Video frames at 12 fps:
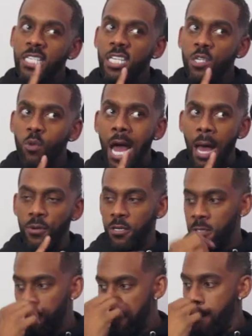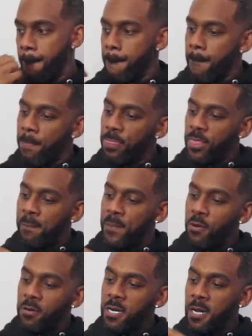this is what happened. They're
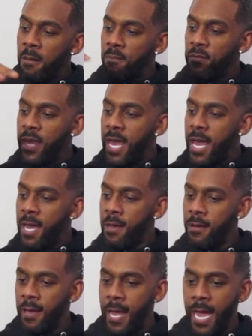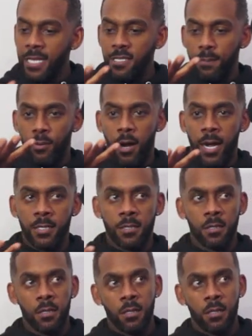building up their enterprise.